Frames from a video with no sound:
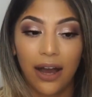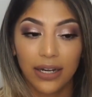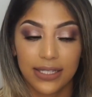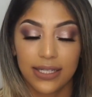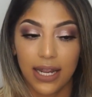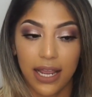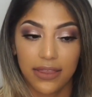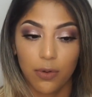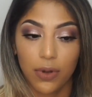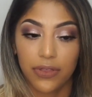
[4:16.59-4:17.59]
Honestly, I
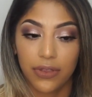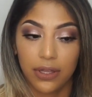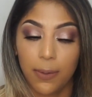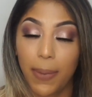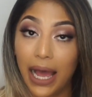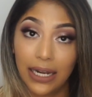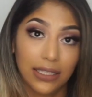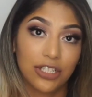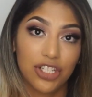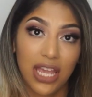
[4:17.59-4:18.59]
think with the
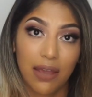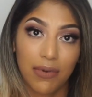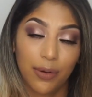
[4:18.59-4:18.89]
palette that she came